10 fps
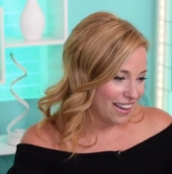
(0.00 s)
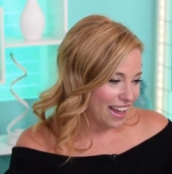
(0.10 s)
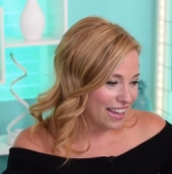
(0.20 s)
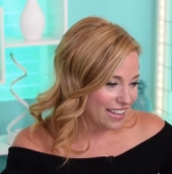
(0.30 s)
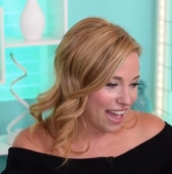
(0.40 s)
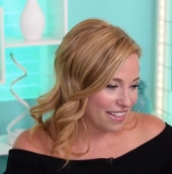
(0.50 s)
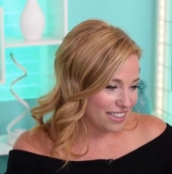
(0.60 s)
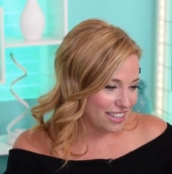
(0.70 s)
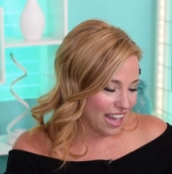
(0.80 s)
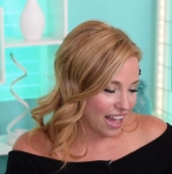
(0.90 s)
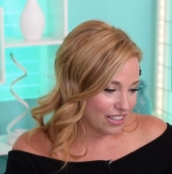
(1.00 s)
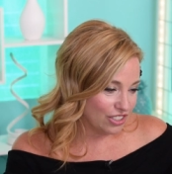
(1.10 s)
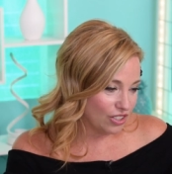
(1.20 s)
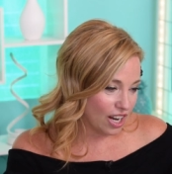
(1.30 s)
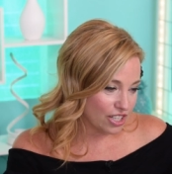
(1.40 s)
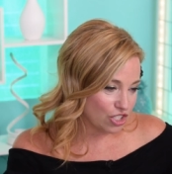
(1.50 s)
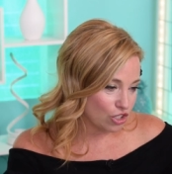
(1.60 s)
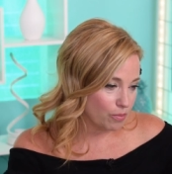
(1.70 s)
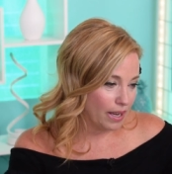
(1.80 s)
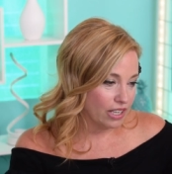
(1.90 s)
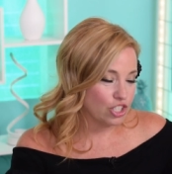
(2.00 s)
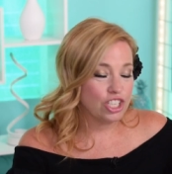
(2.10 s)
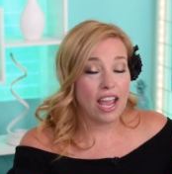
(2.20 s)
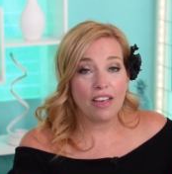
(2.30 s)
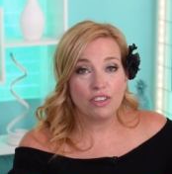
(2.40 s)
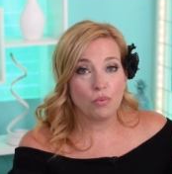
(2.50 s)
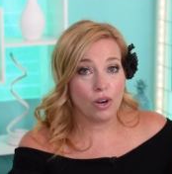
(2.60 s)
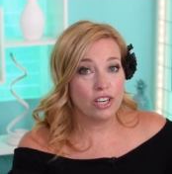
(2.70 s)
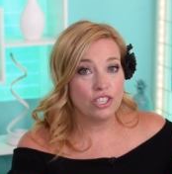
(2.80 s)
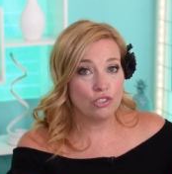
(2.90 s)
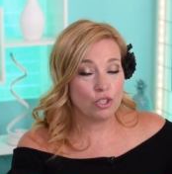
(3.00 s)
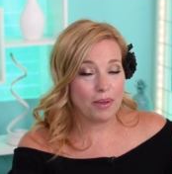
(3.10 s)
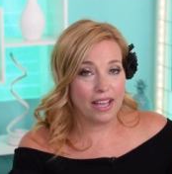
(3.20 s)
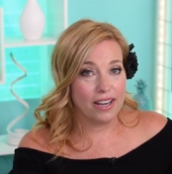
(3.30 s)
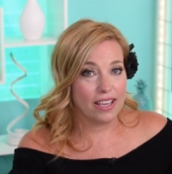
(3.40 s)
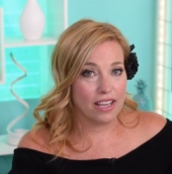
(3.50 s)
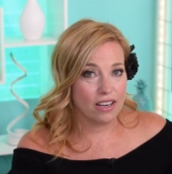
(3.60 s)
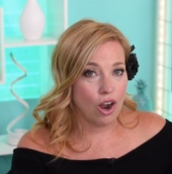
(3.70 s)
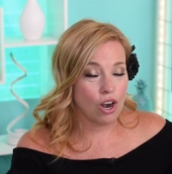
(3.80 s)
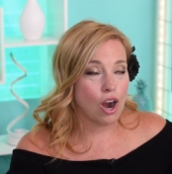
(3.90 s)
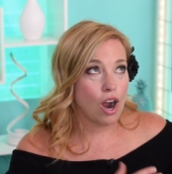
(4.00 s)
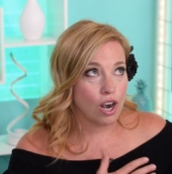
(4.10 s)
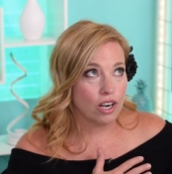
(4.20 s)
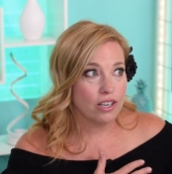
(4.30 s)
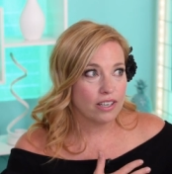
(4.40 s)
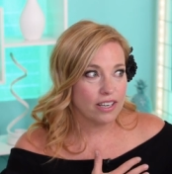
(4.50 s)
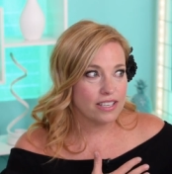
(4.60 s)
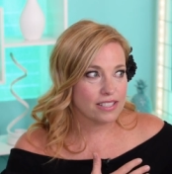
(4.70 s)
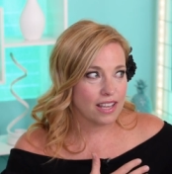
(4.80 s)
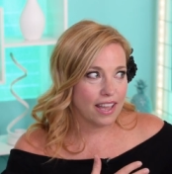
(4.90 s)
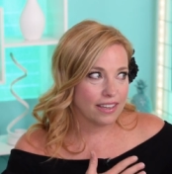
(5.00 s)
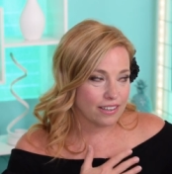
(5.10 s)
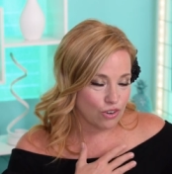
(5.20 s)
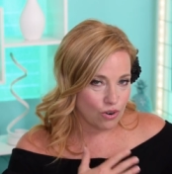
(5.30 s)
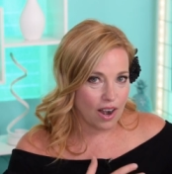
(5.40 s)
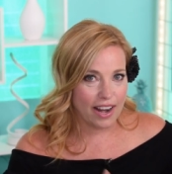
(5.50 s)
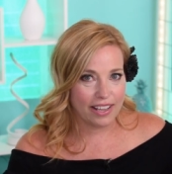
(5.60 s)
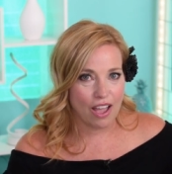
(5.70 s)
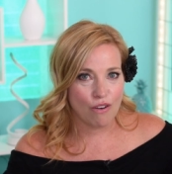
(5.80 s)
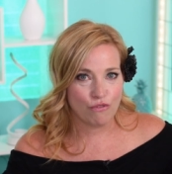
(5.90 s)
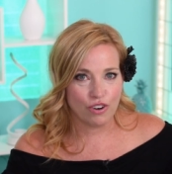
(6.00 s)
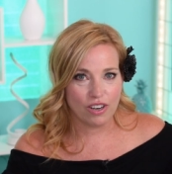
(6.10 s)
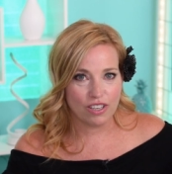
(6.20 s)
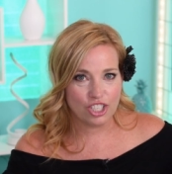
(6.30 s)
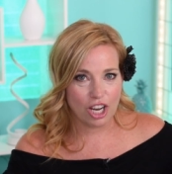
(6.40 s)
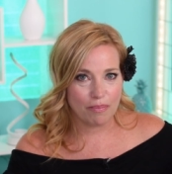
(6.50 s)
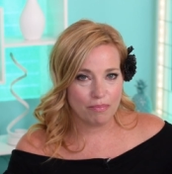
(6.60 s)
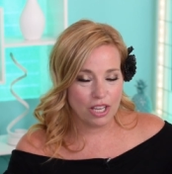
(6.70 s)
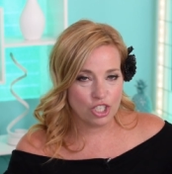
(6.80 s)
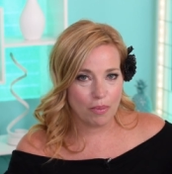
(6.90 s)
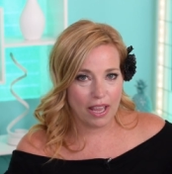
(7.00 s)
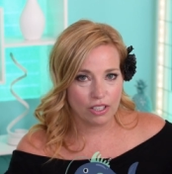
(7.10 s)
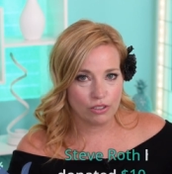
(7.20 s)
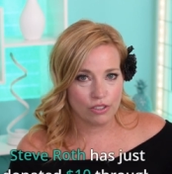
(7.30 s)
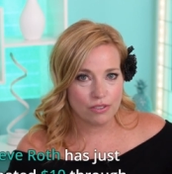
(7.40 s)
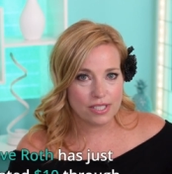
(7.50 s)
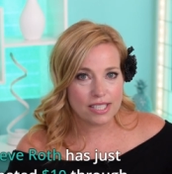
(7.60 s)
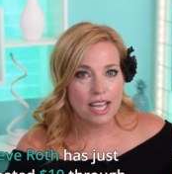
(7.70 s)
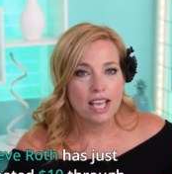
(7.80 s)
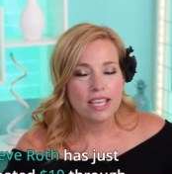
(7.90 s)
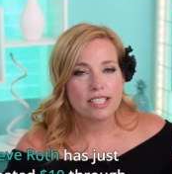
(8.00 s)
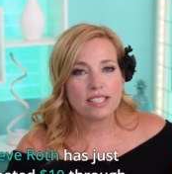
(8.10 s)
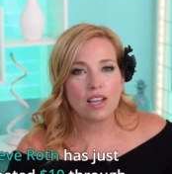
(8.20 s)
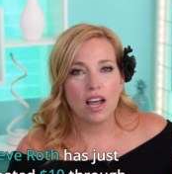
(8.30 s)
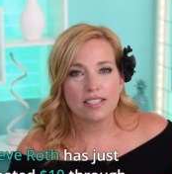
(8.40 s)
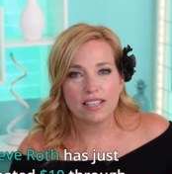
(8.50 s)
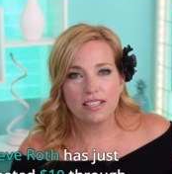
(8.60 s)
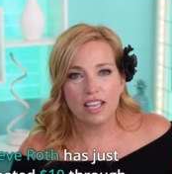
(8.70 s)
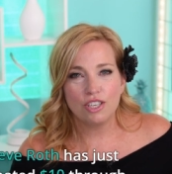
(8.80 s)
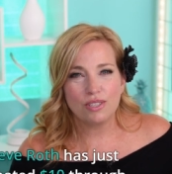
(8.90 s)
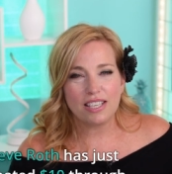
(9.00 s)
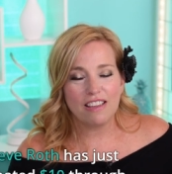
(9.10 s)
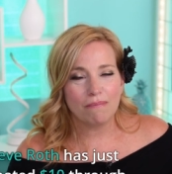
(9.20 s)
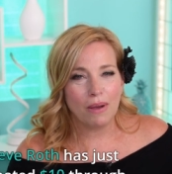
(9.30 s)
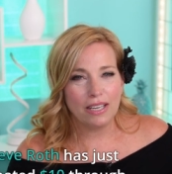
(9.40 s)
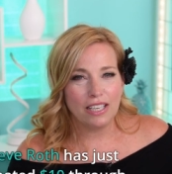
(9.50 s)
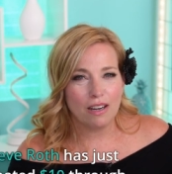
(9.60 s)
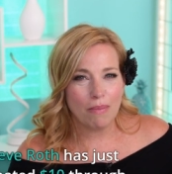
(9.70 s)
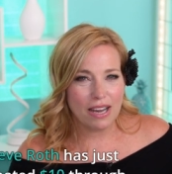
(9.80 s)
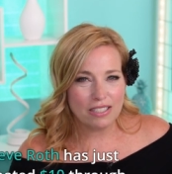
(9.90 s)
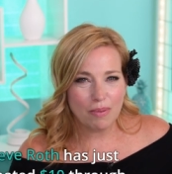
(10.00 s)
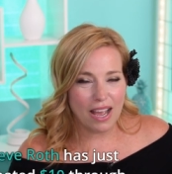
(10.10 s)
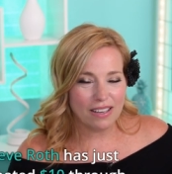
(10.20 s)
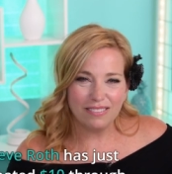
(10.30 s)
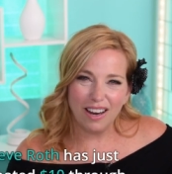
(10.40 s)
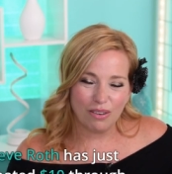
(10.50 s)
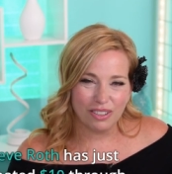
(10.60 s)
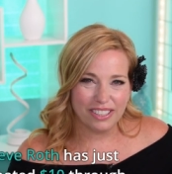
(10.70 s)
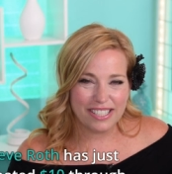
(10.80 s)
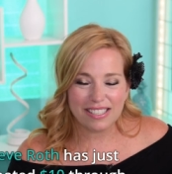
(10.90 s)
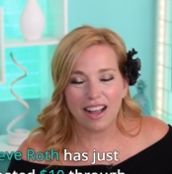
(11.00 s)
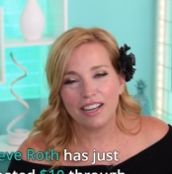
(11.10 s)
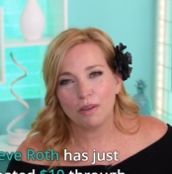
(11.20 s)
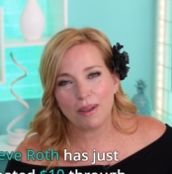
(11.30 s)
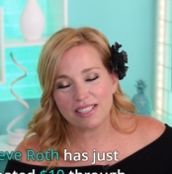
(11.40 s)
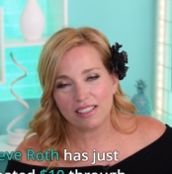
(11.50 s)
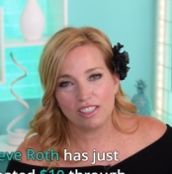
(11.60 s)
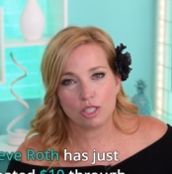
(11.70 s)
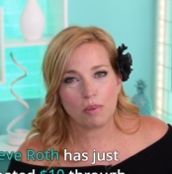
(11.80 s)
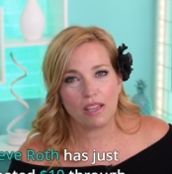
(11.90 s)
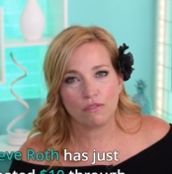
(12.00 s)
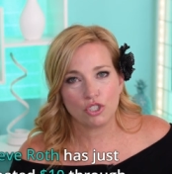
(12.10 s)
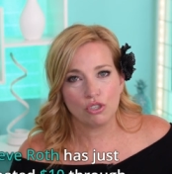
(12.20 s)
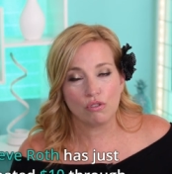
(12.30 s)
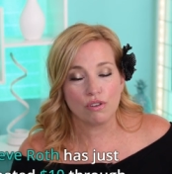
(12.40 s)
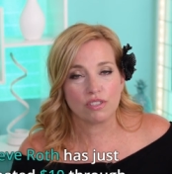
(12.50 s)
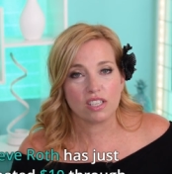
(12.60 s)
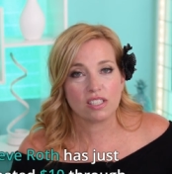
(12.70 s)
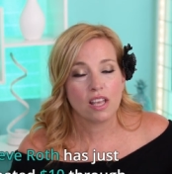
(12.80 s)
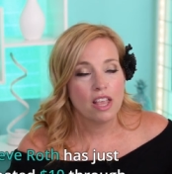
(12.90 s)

Hi, Kathy. Yeah, you got to do Japan. Kathy, we're going to do Japan again. Our heart is like crying out for a, Jap a Japan cruise. Scott said, Can you save money on a back to back? Not really, Scott. You're basically just paying for two cruises,